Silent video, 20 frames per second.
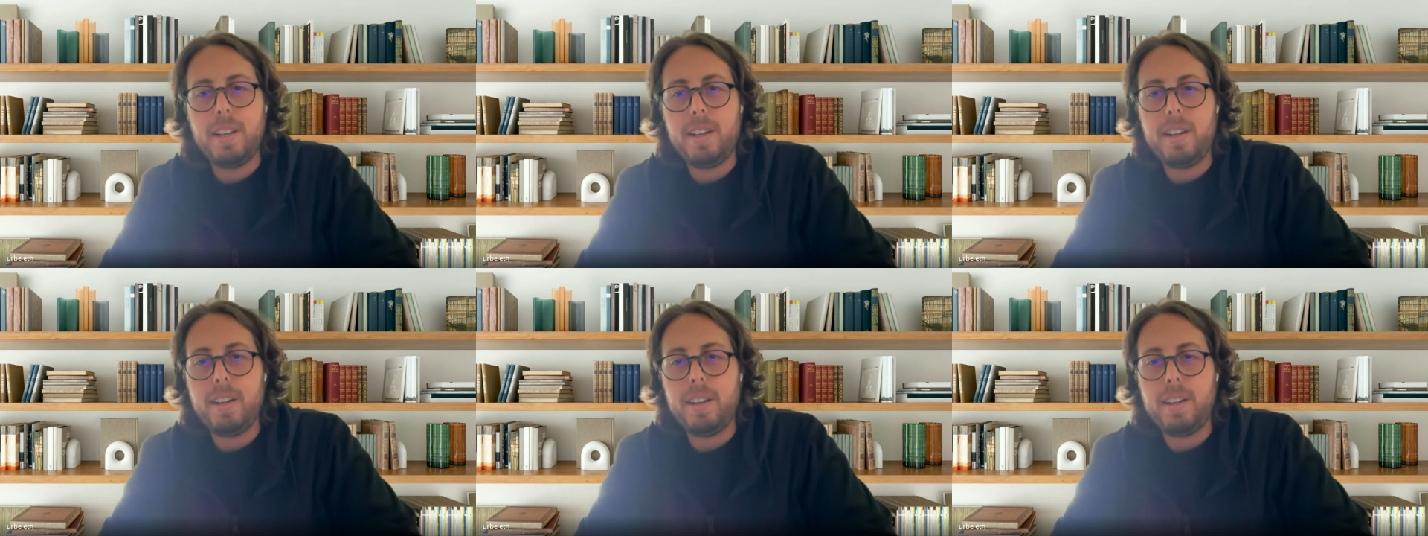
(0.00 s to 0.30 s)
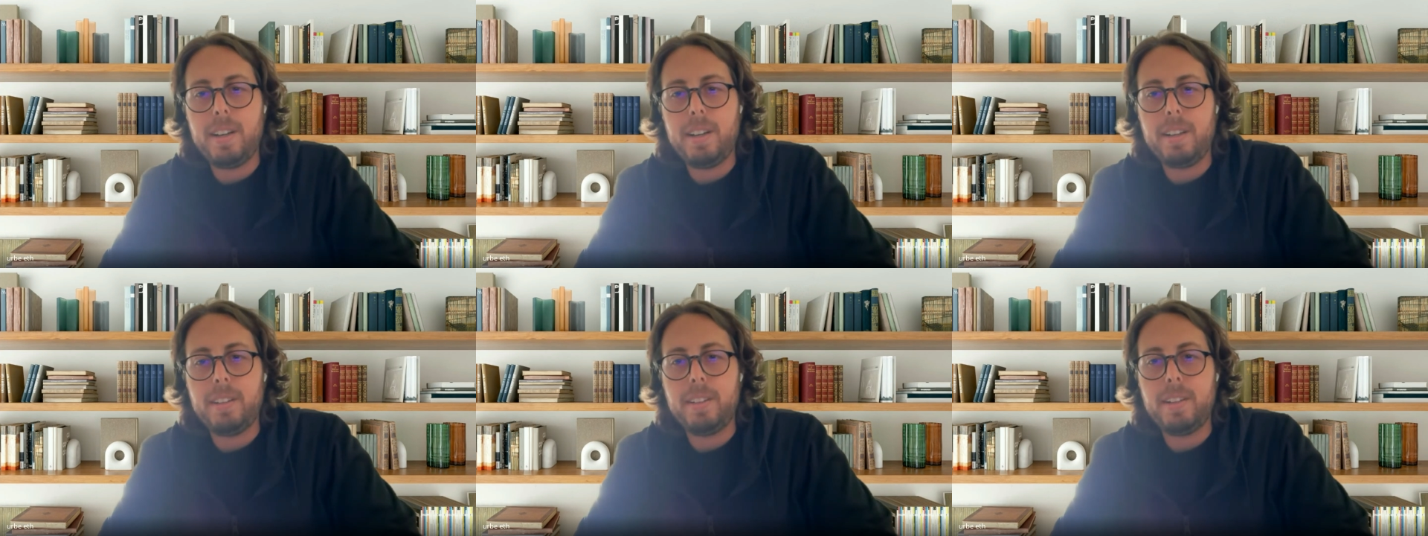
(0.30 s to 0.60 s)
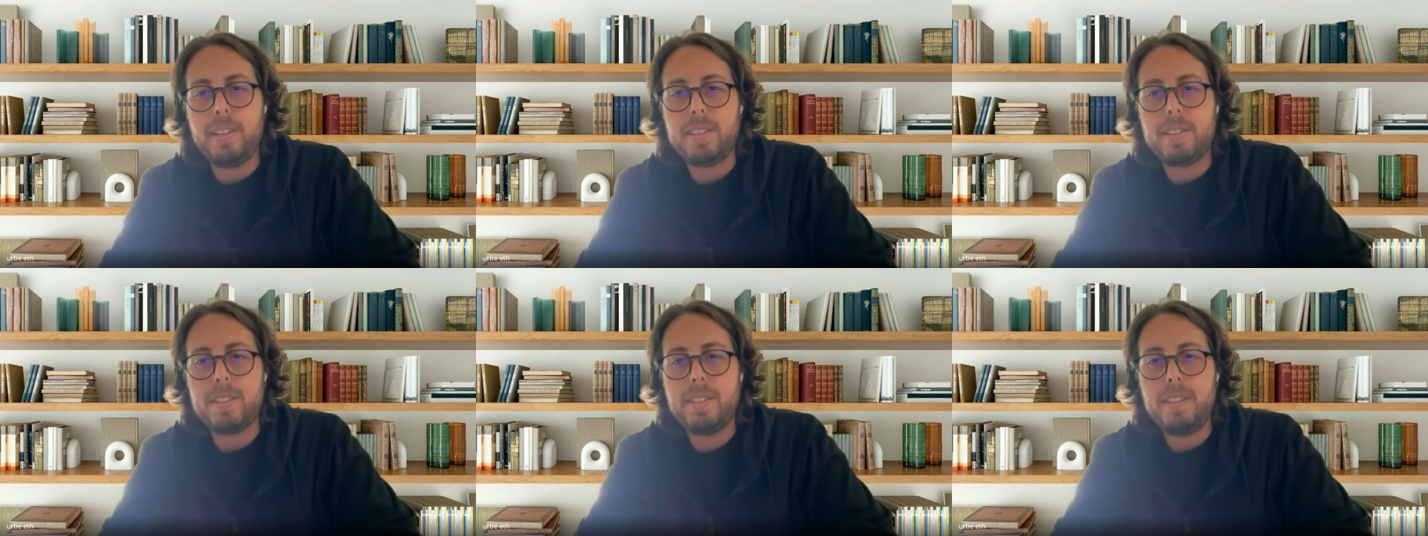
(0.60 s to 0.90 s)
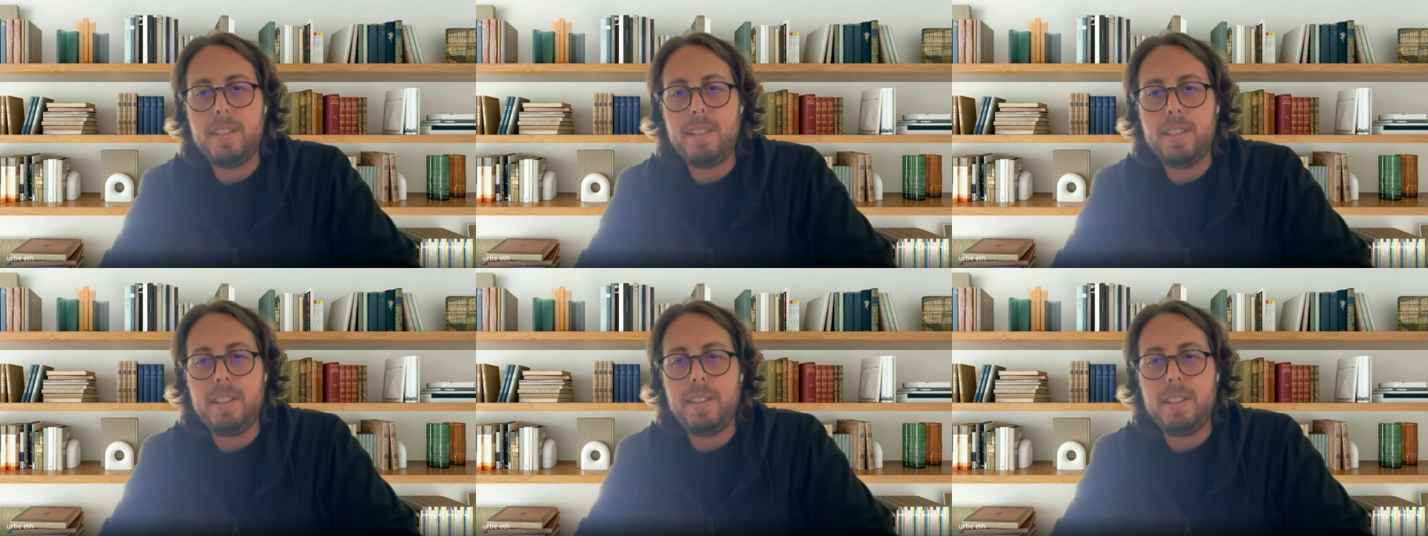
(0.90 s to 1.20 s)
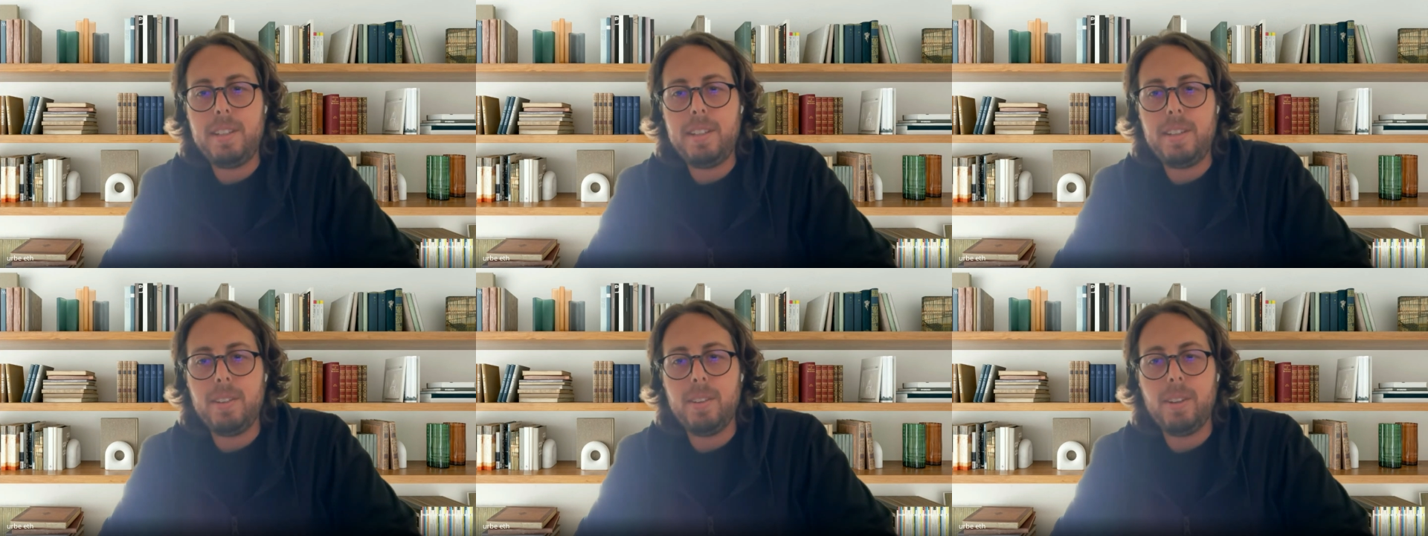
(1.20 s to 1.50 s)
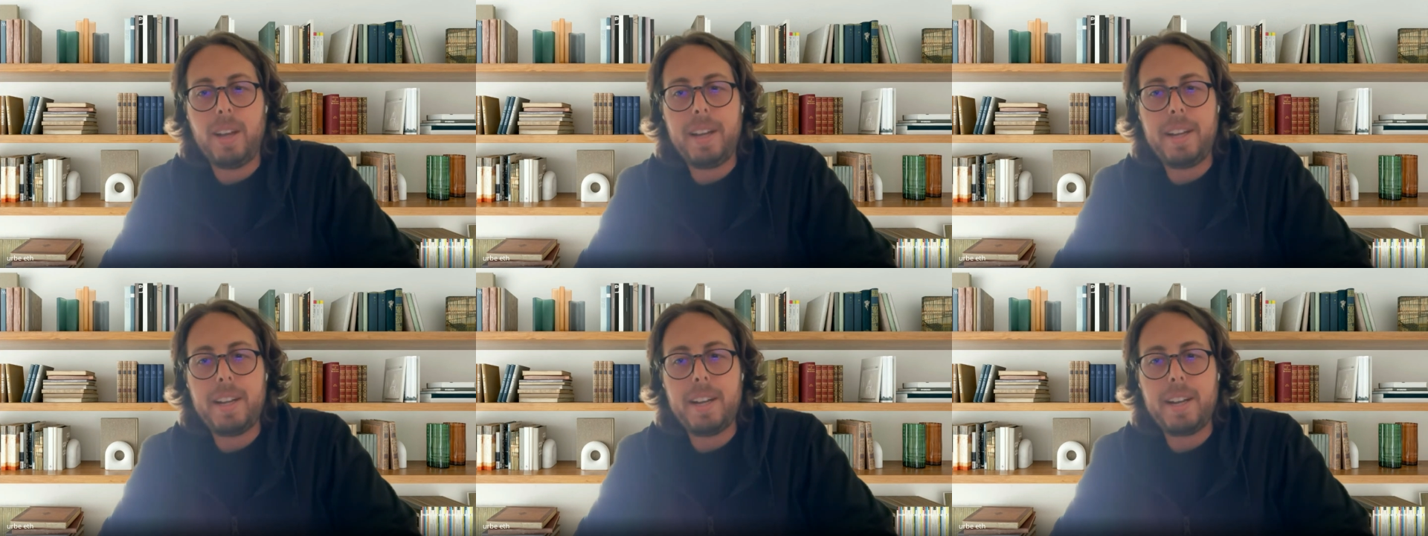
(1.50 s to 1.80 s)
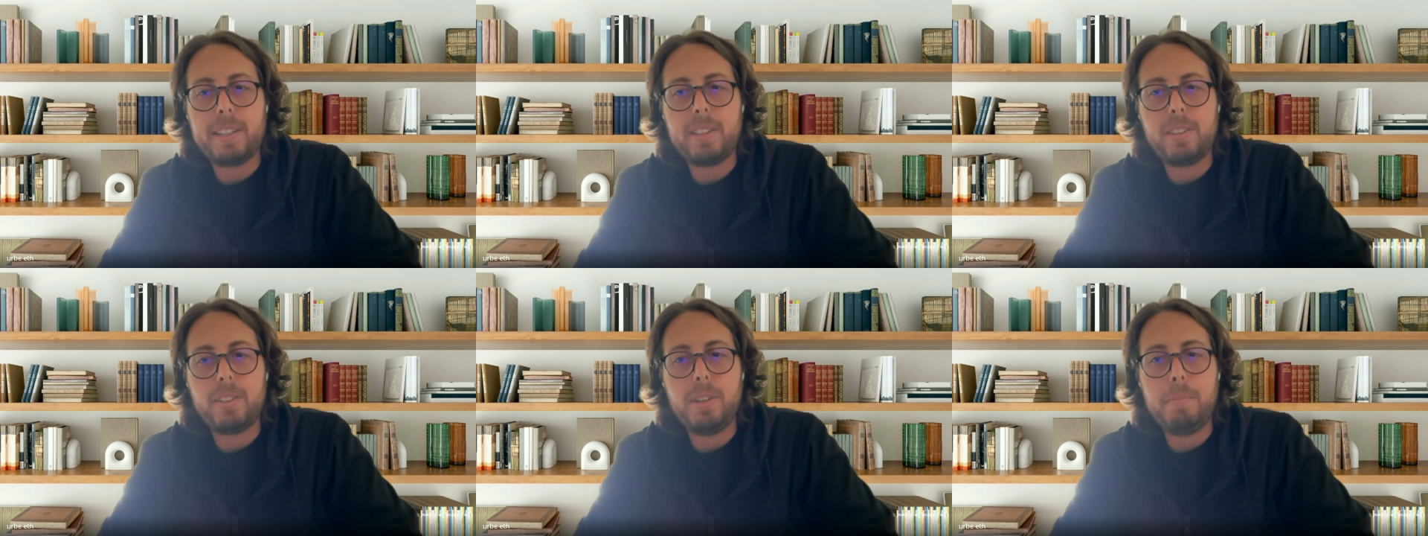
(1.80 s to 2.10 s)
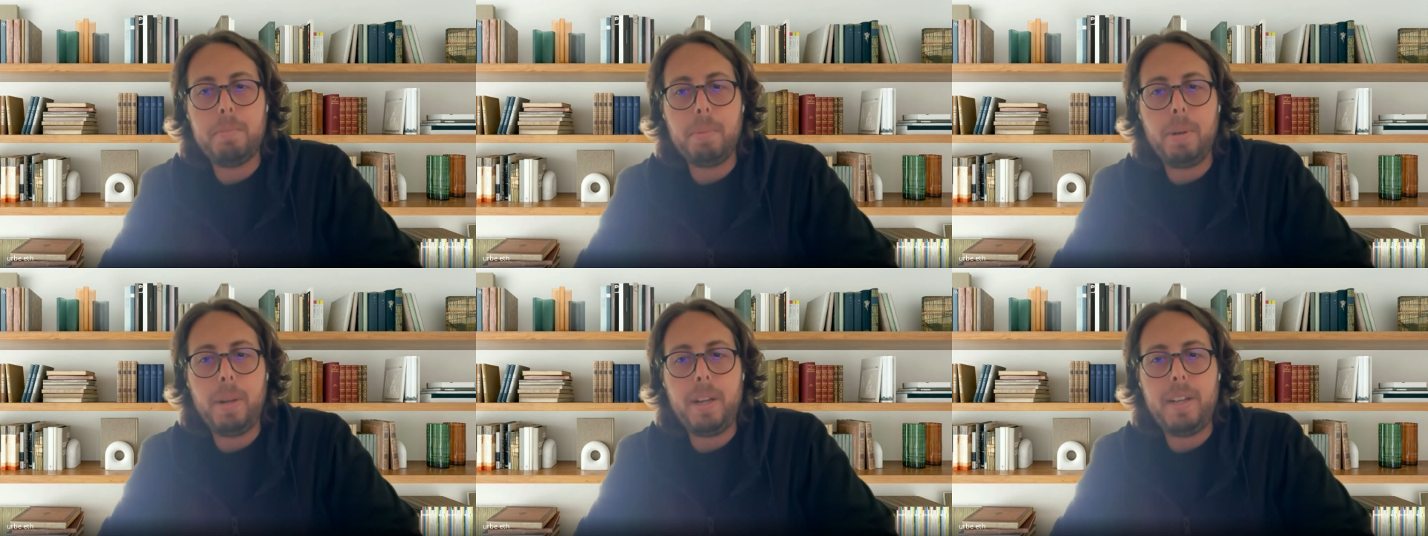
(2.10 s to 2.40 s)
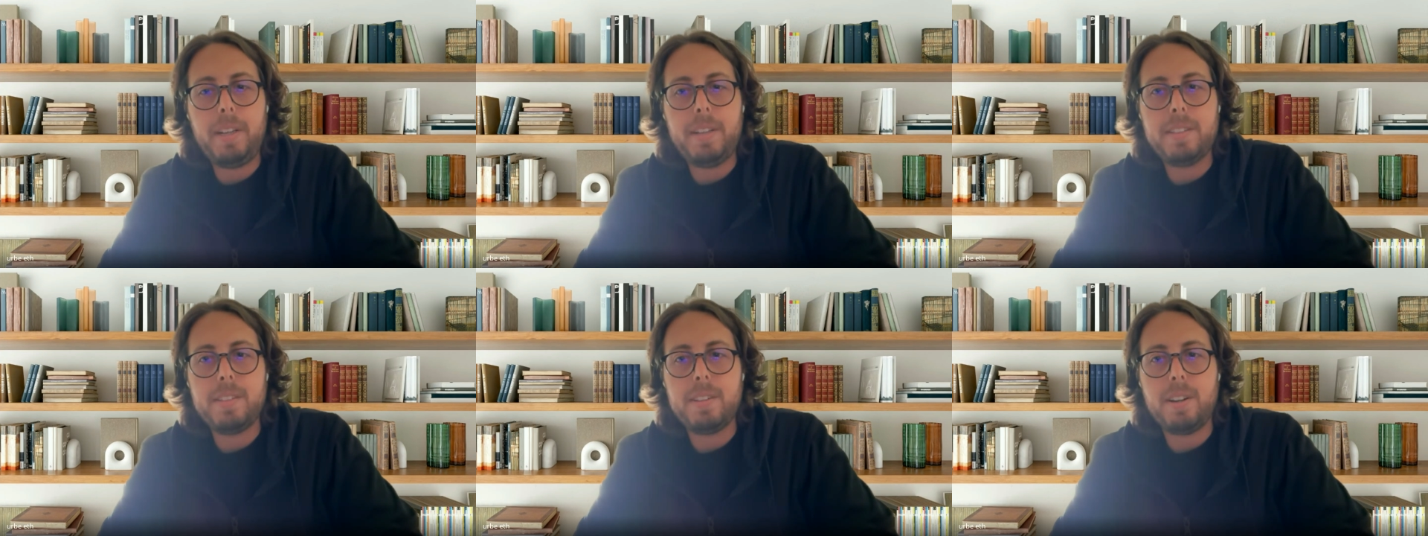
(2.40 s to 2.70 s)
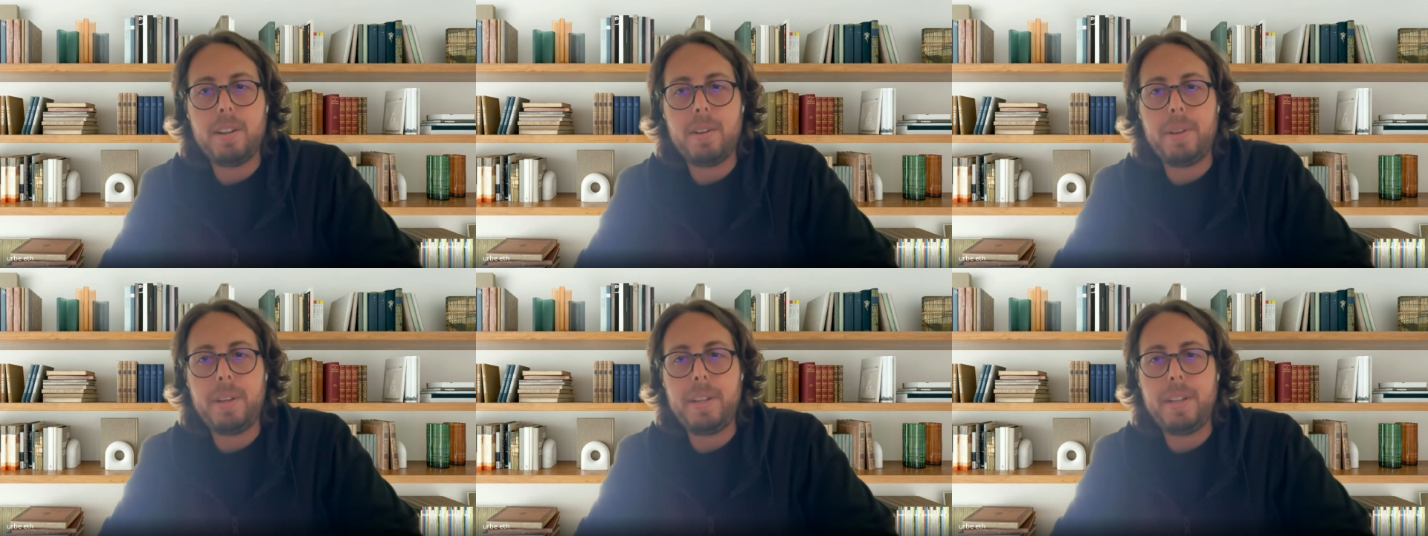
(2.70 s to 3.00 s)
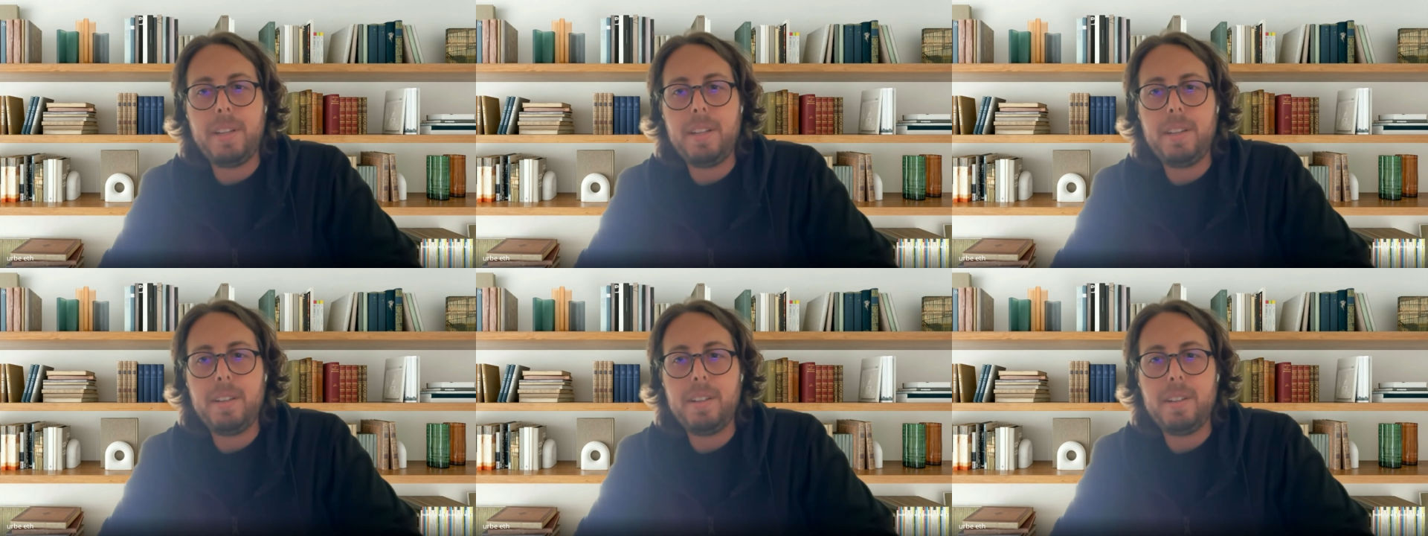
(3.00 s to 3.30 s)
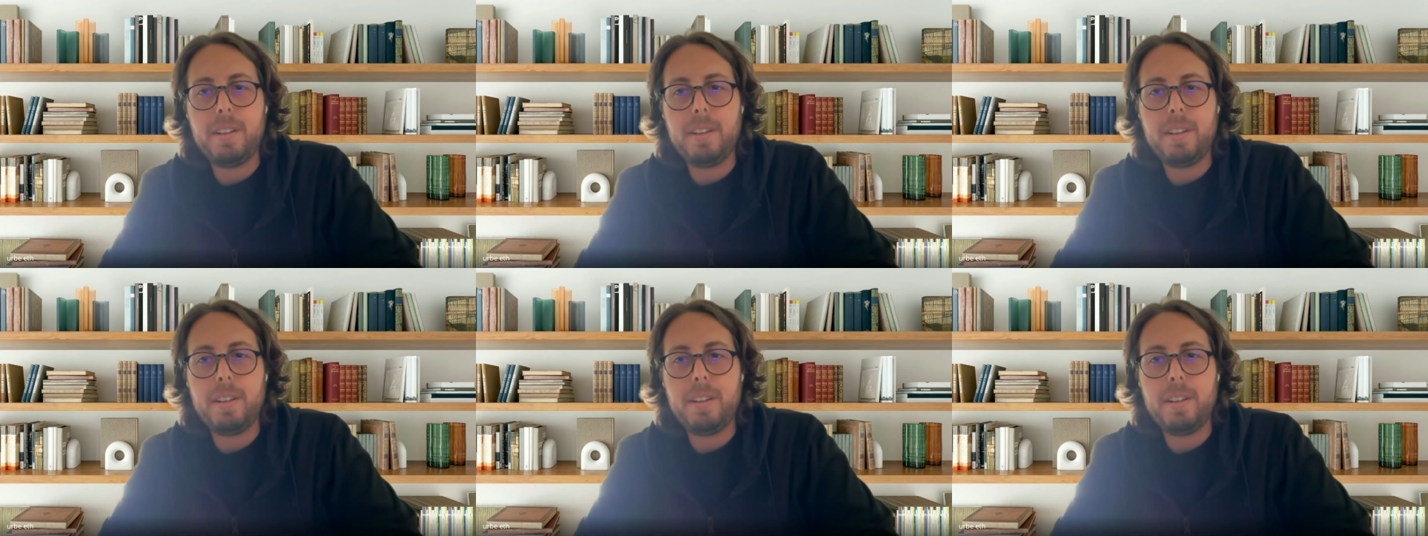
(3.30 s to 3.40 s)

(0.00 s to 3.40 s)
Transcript: There's the online hackathon in place already,